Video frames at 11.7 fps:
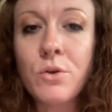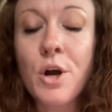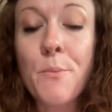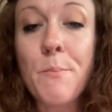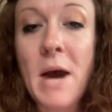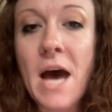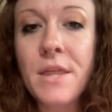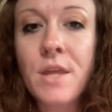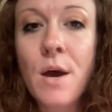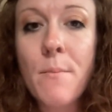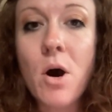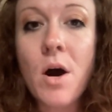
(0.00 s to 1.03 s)
combat
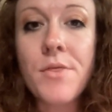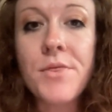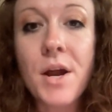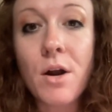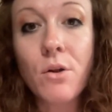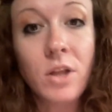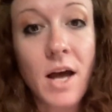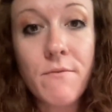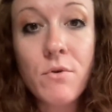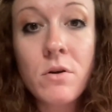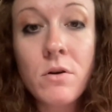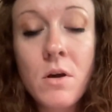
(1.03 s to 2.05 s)
them on their
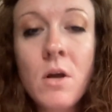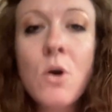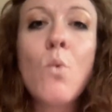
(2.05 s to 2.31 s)
level,